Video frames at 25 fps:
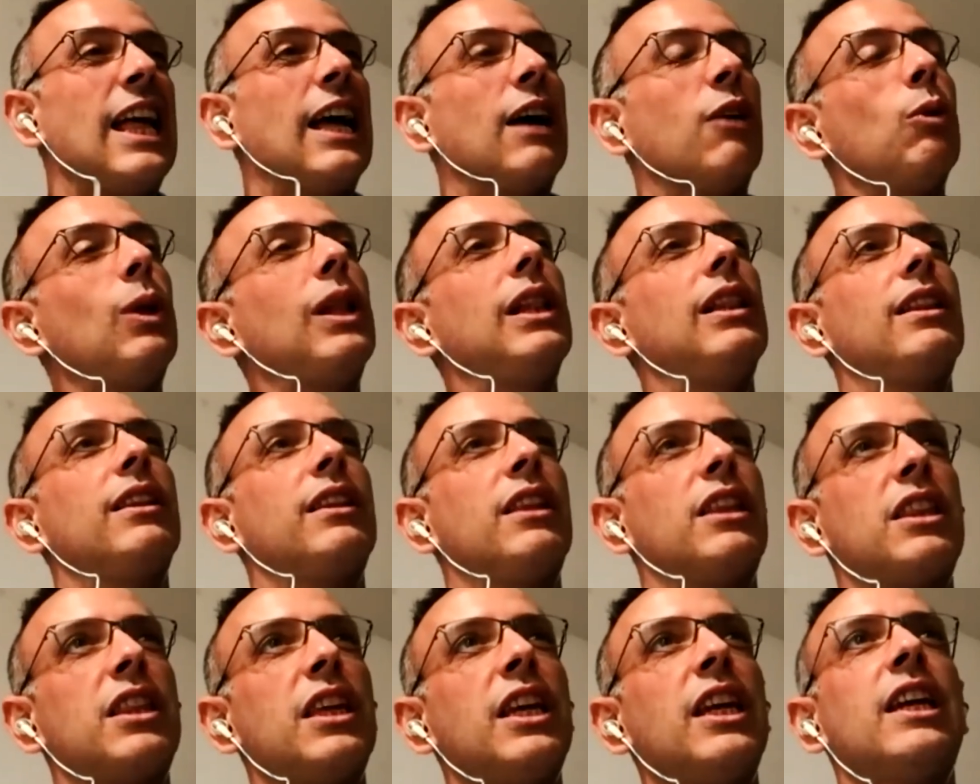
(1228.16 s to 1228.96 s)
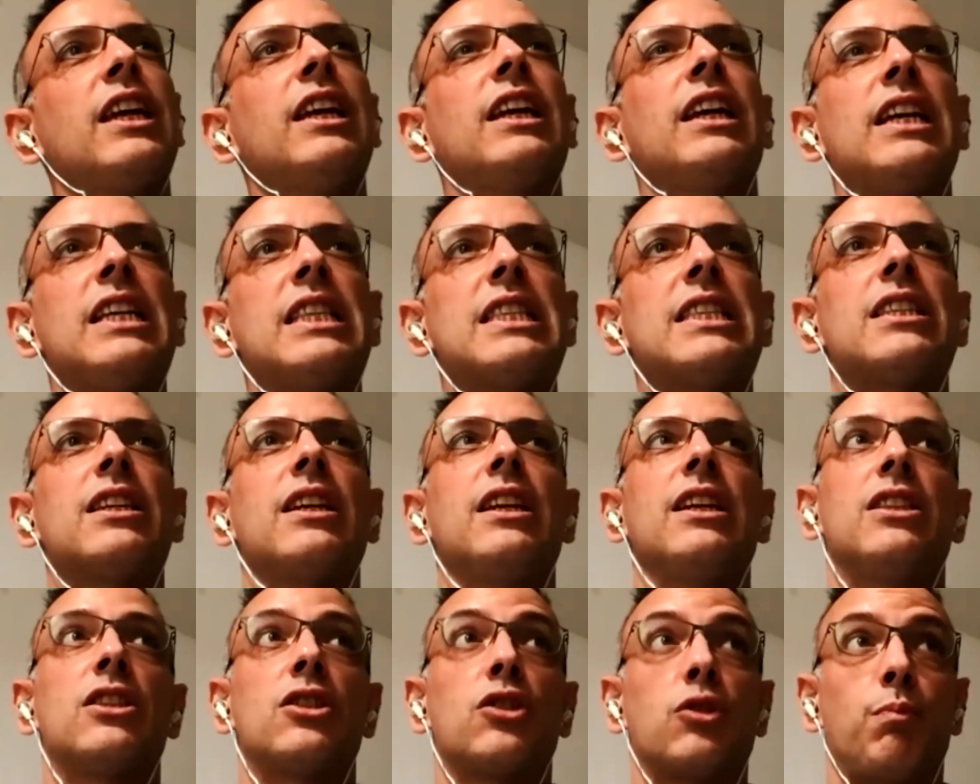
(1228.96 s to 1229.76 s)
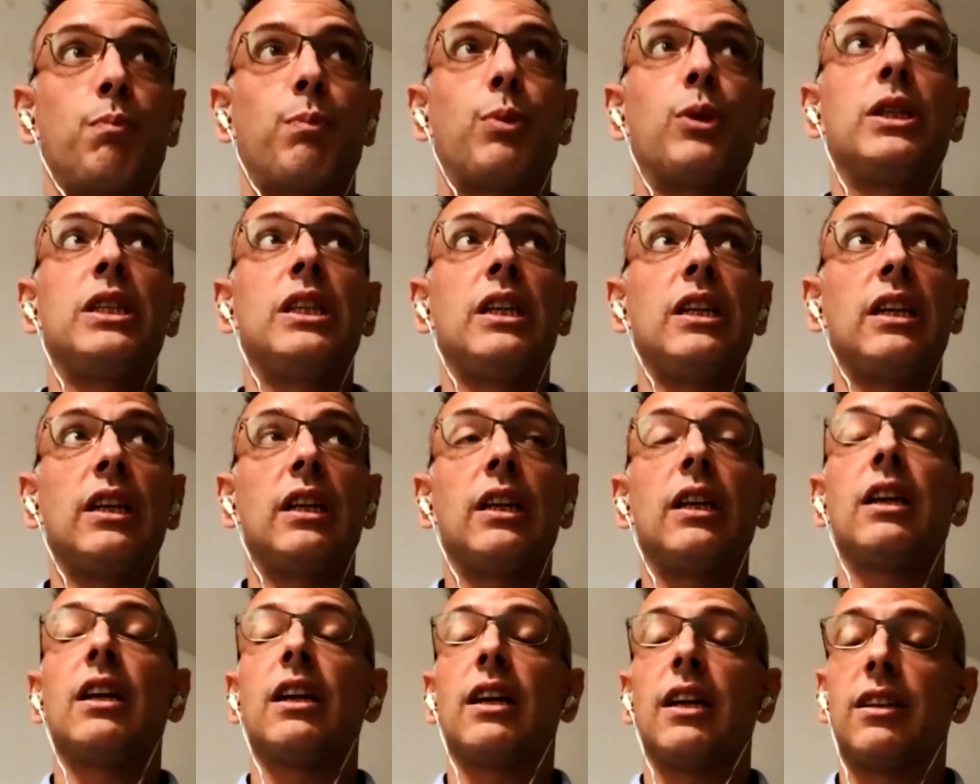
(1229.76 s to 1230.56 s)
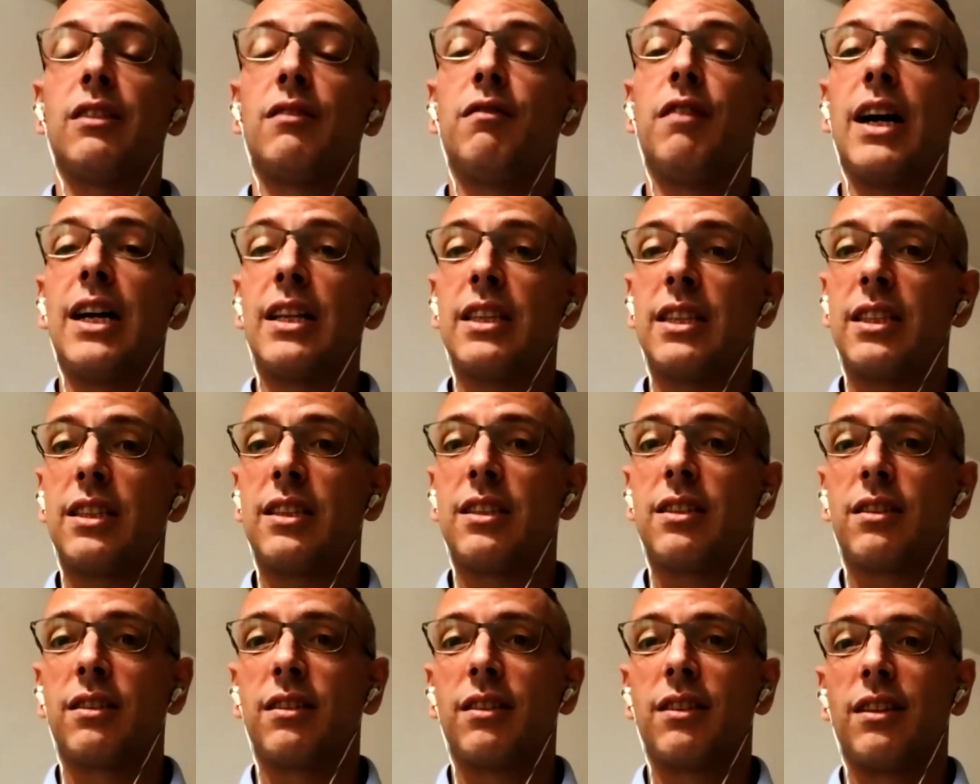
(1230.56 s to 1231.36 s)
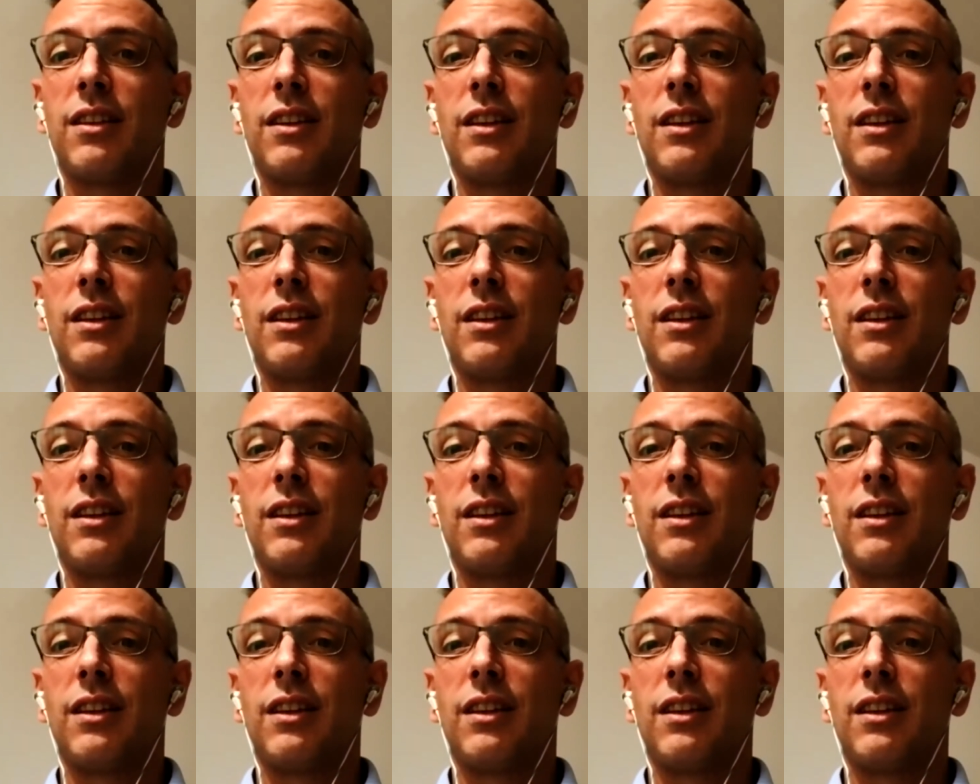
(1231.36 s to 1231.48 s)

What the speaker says: Well, the thinking, it's pretty advanced.